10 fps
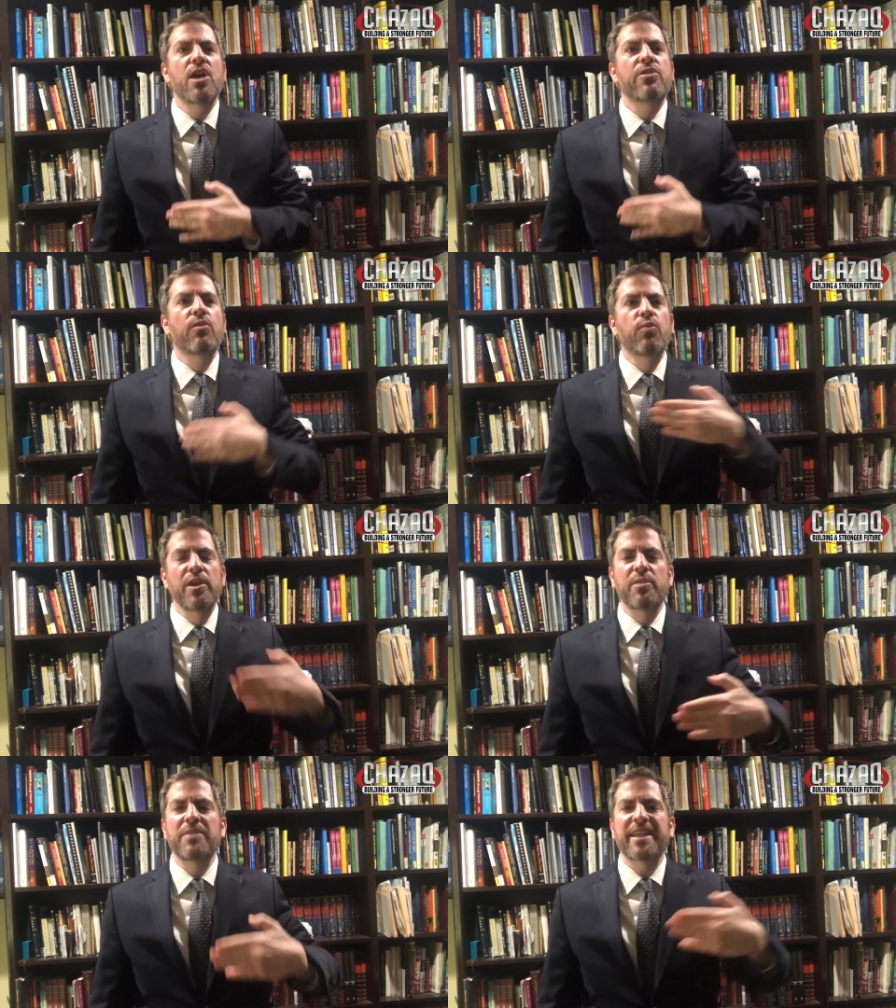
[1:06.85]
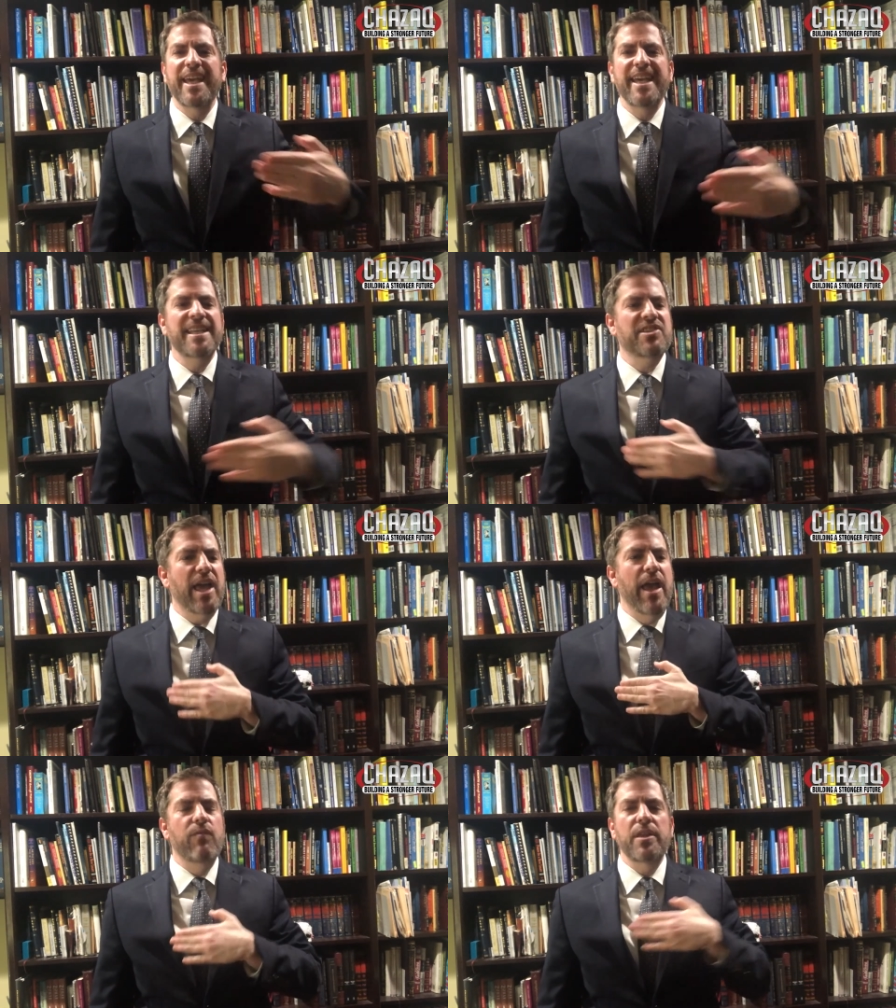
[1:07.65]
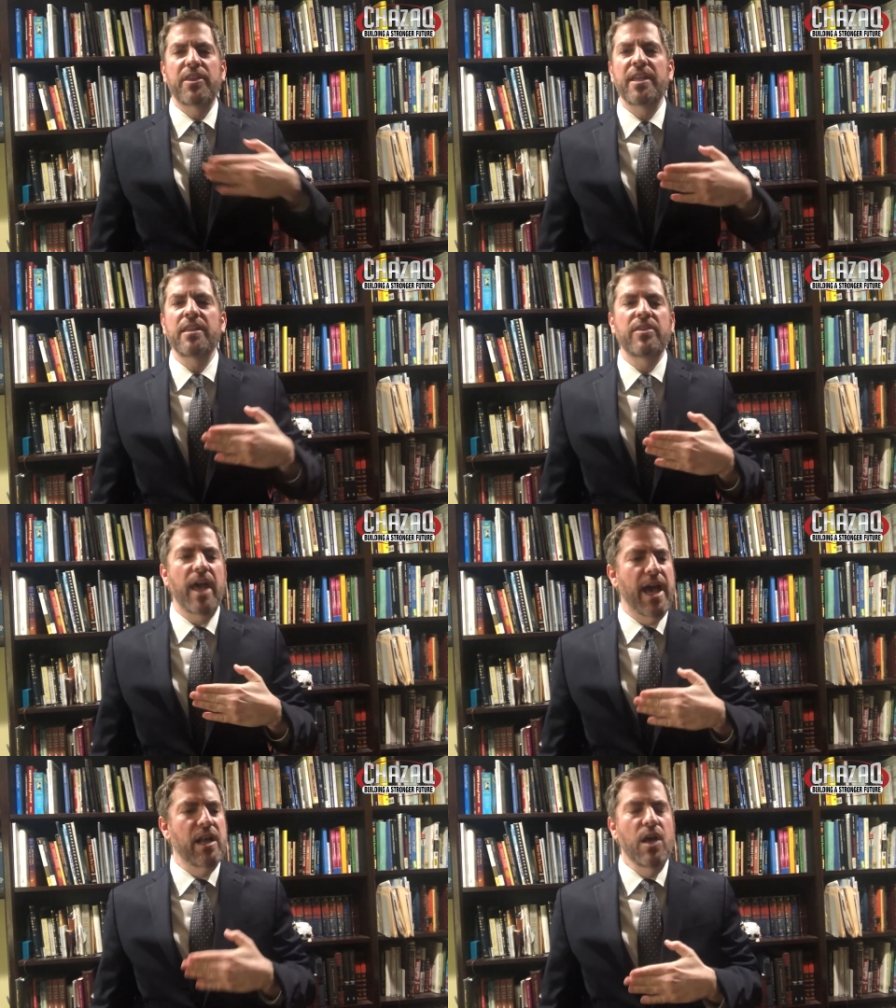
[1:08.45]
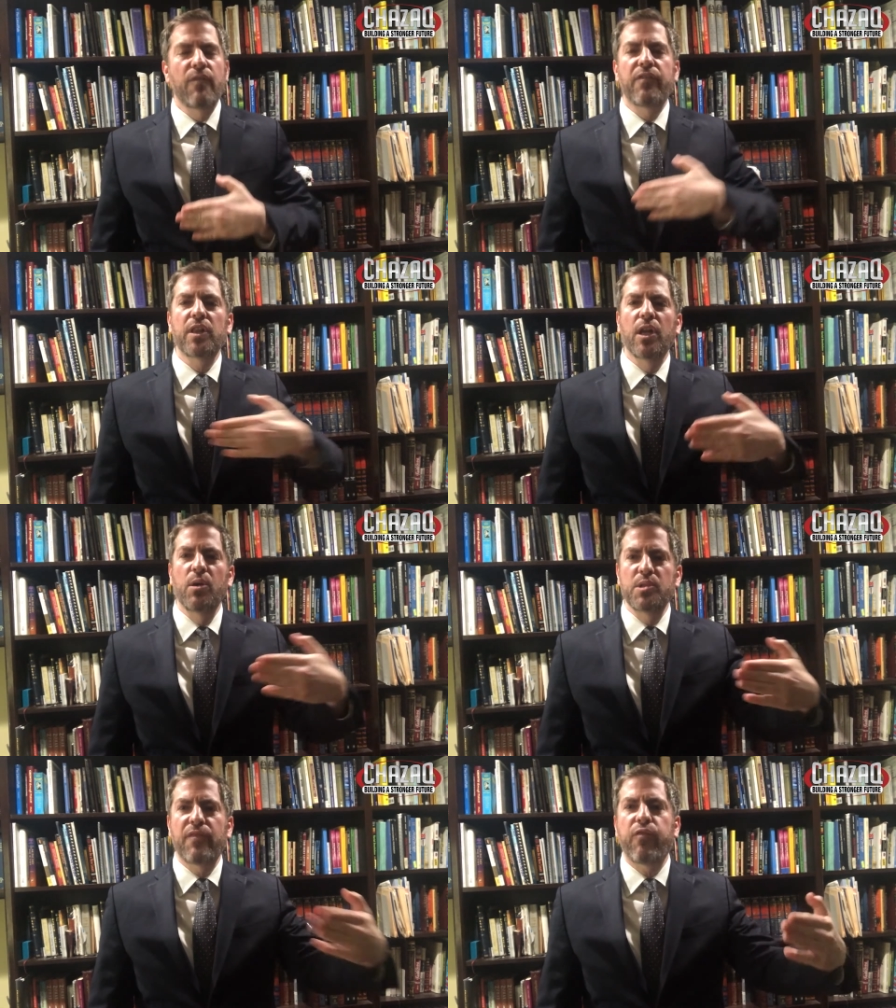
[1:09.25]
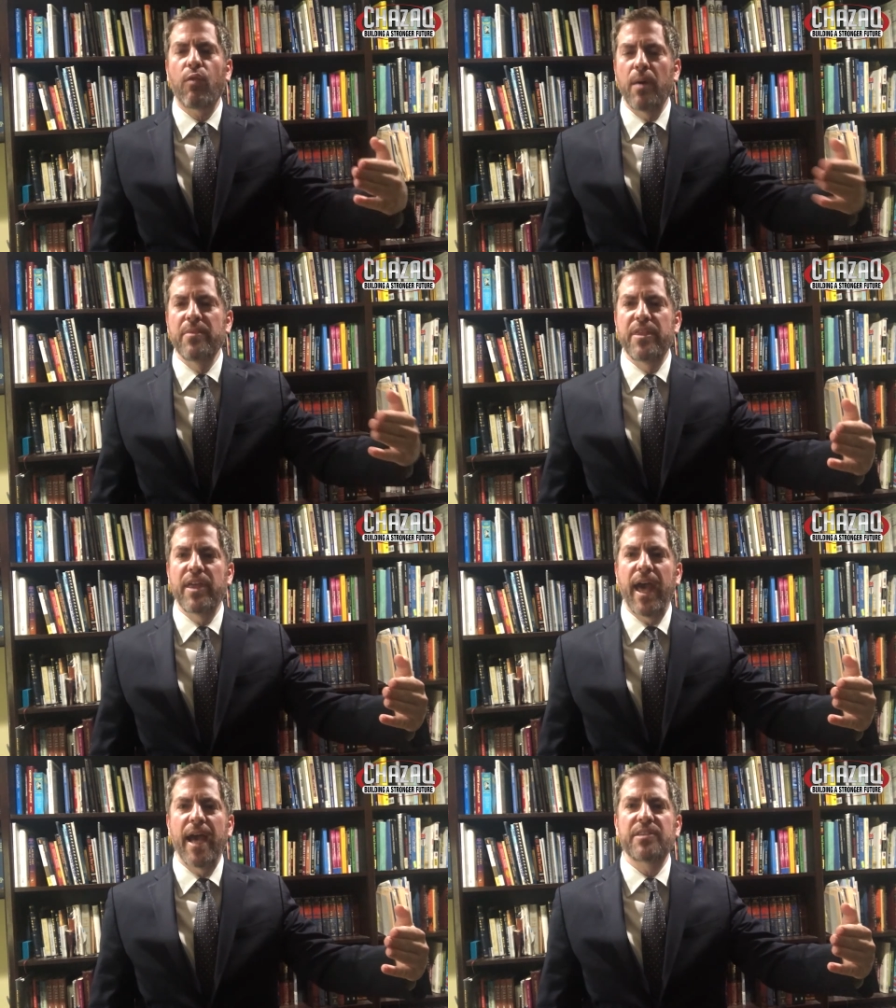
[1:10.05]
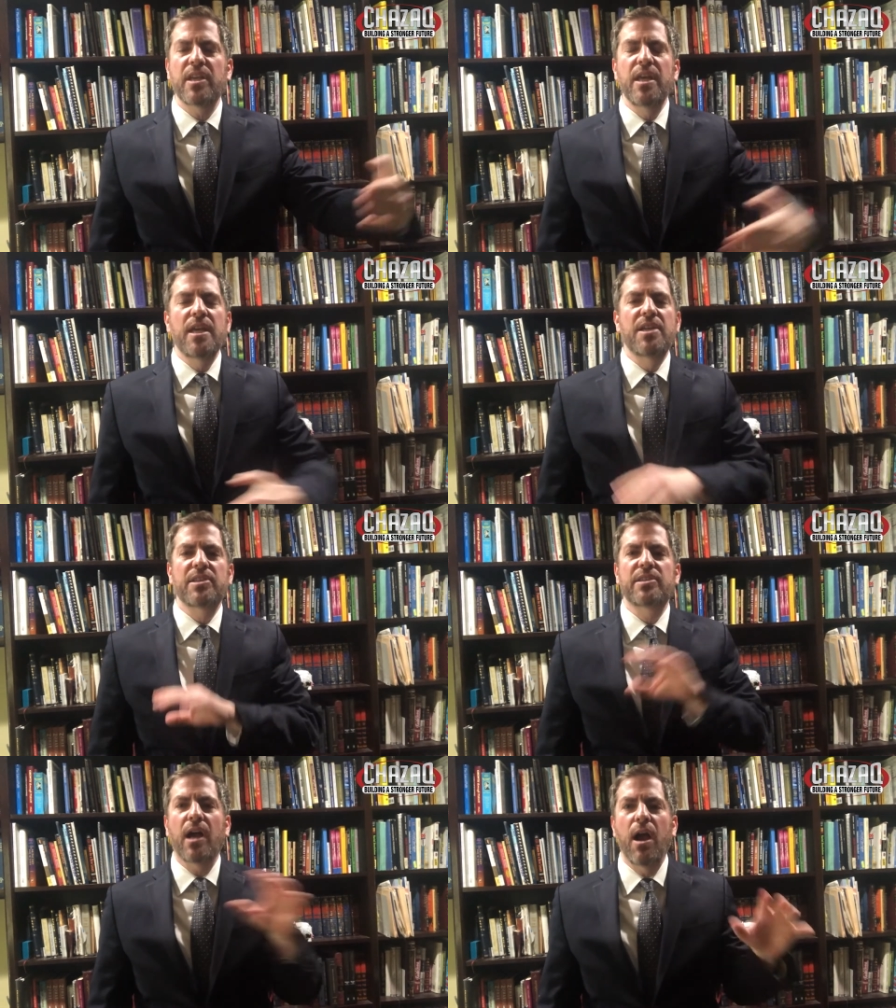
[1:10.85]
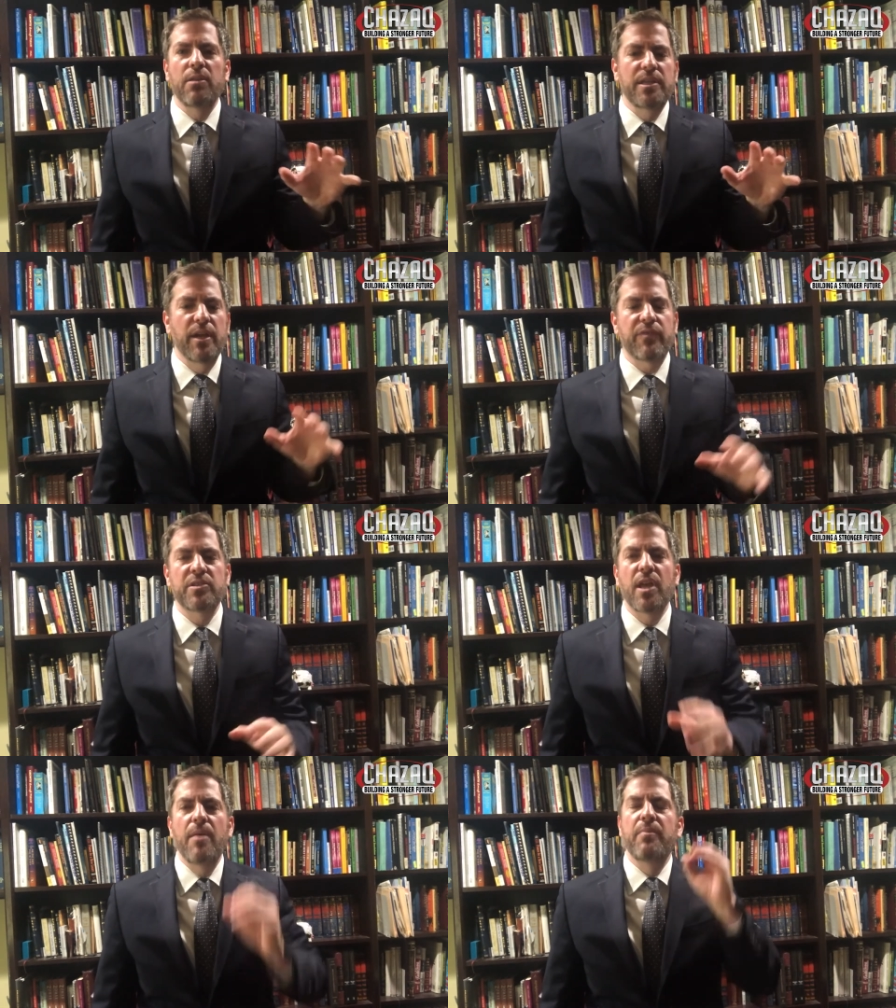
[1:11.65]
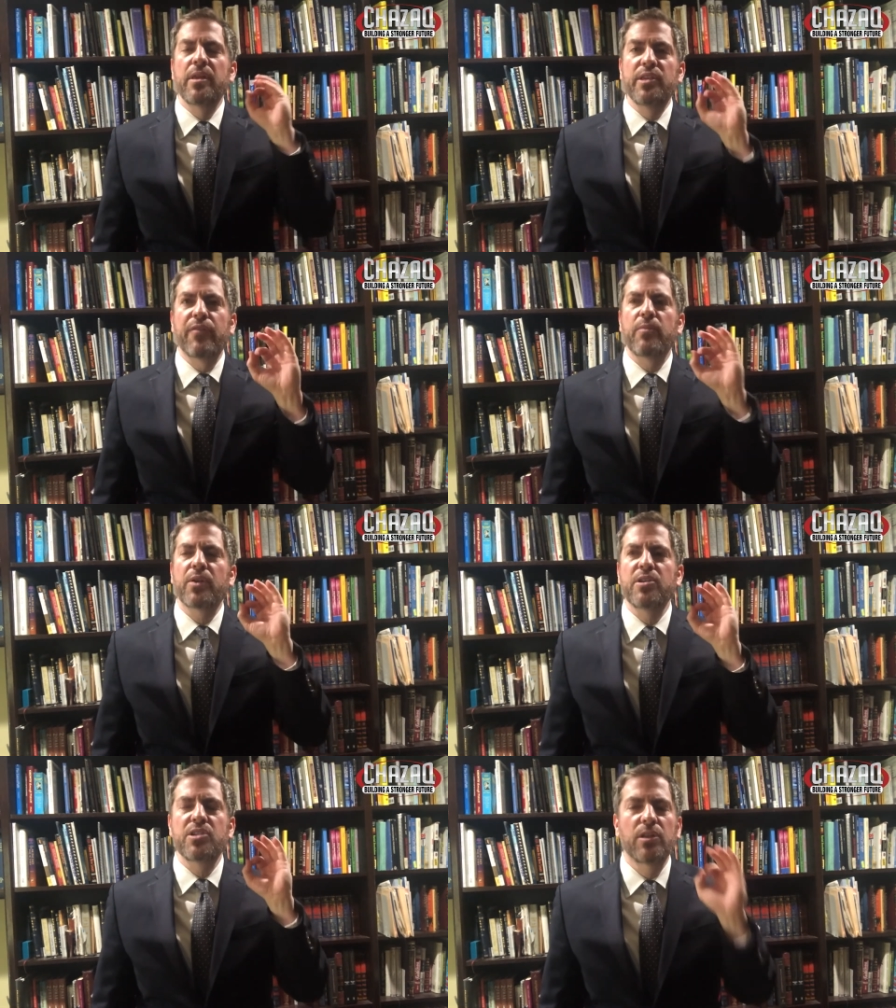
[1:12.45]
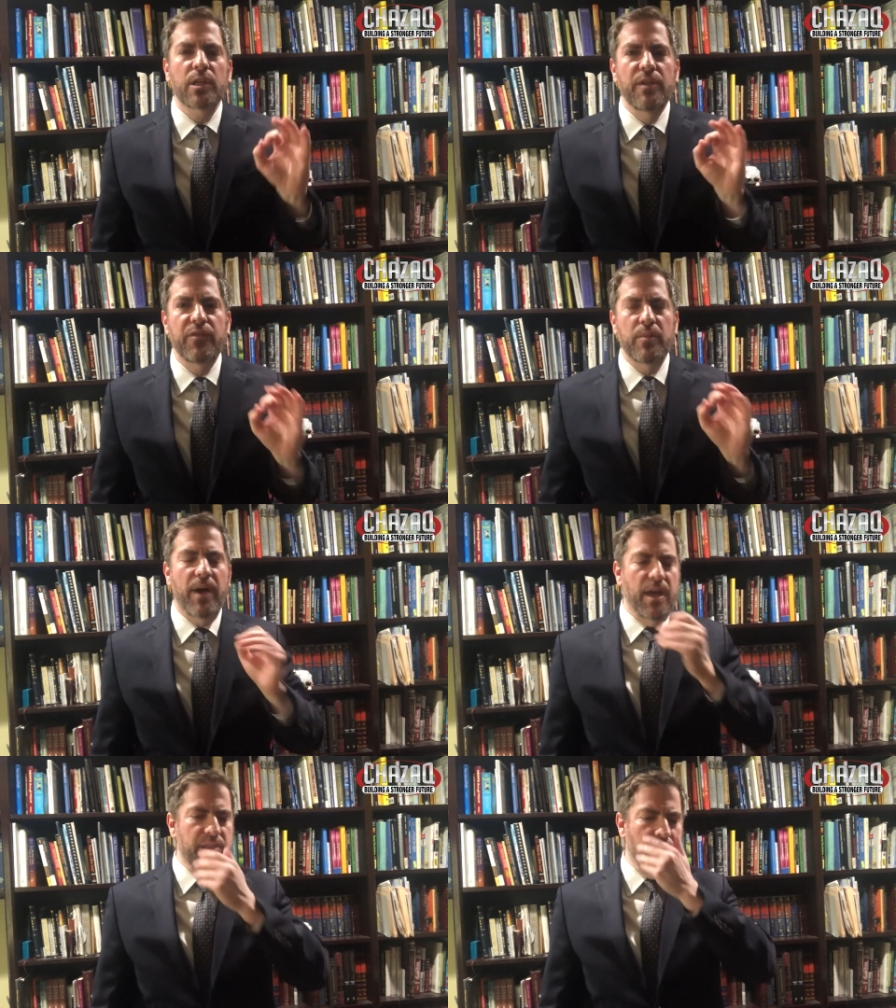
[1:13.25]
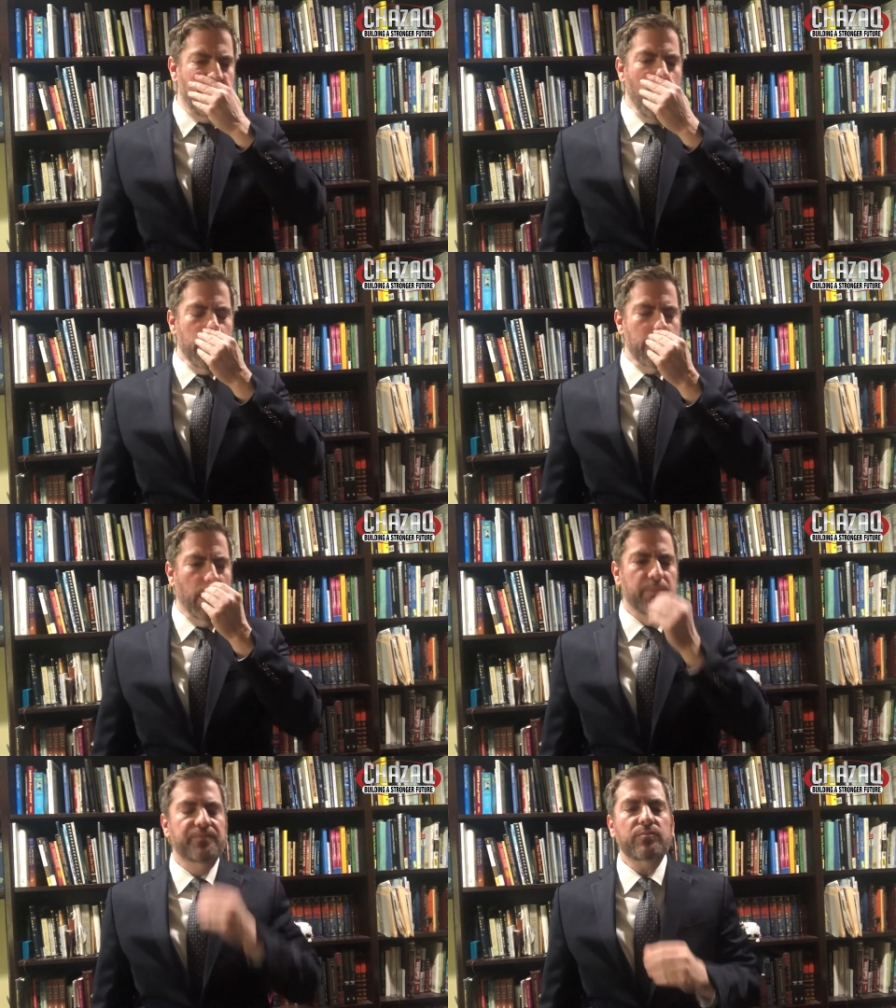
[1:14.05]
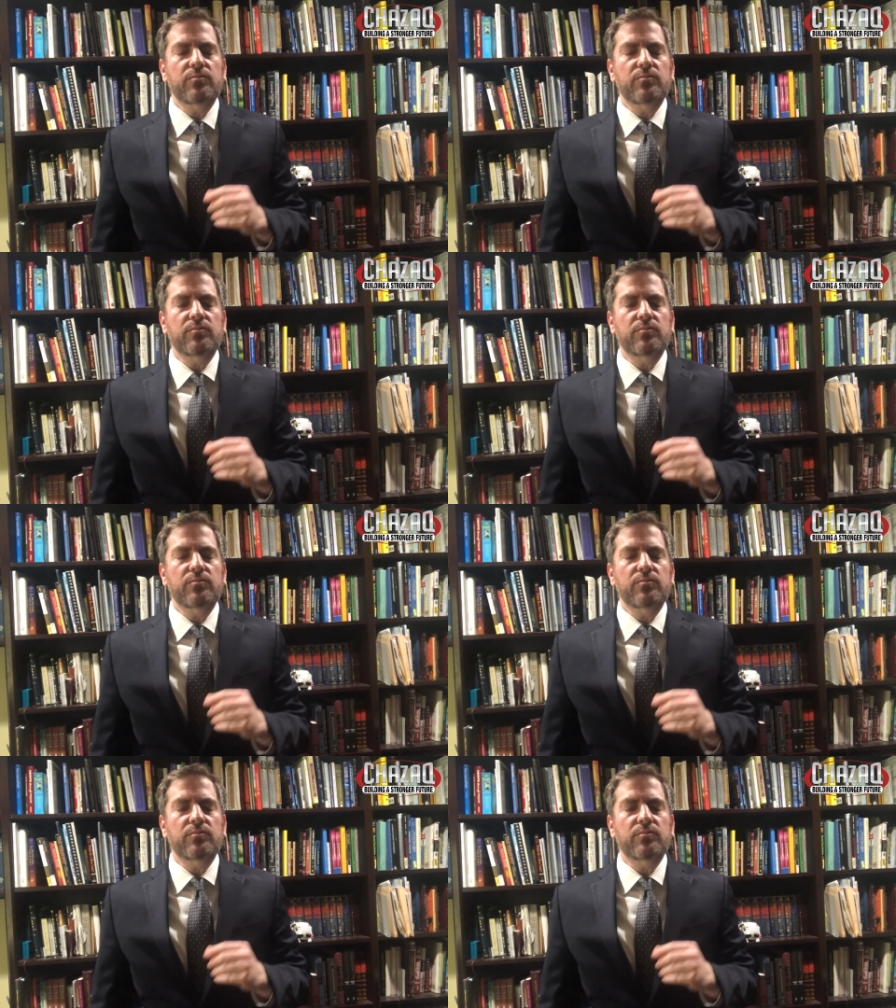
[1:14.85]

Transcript: the rhythm, the cadence, everything that flows from that is entirely different because you're looking for the positive. So,